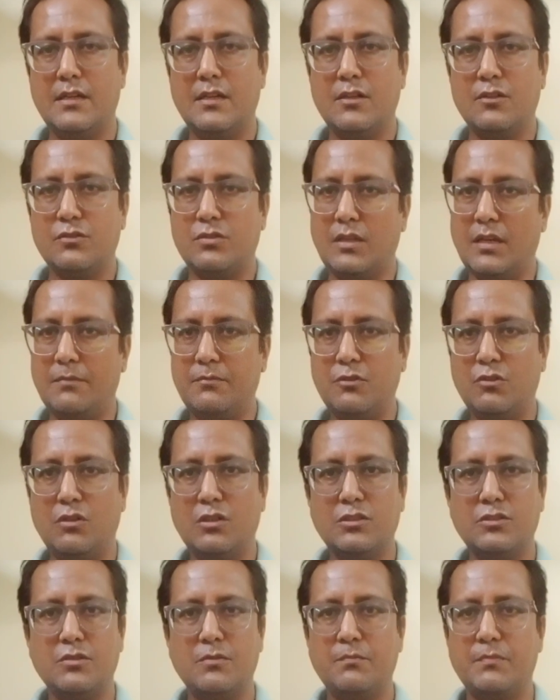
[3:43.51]
so you have to
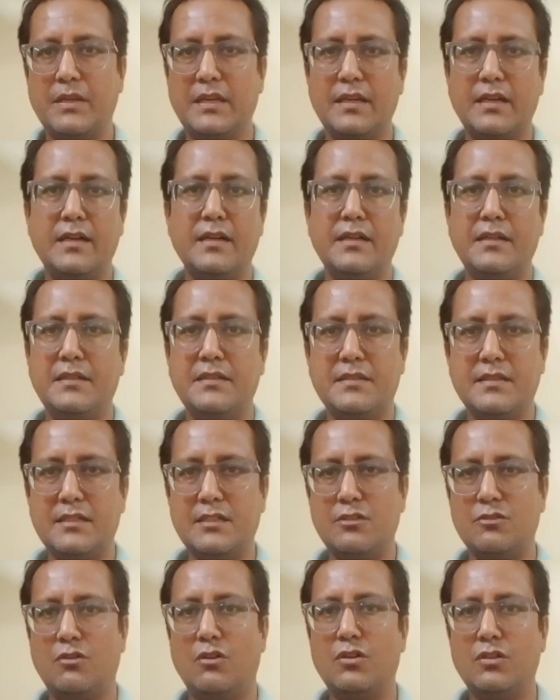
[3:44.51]
also pay an
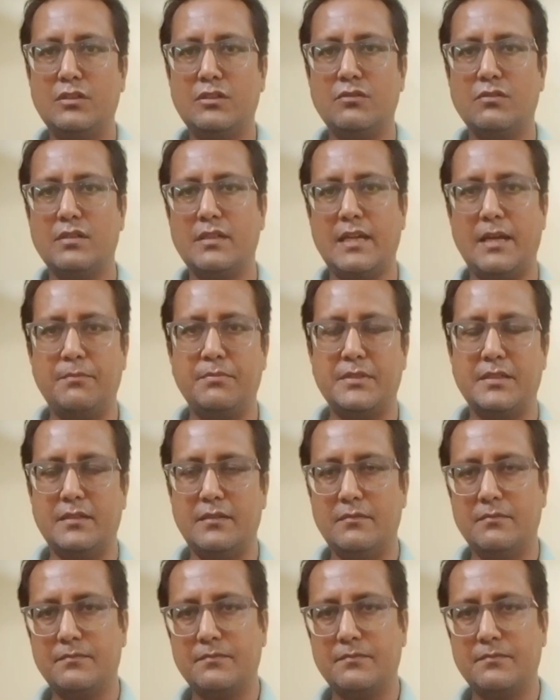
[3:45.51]
interest on your capital.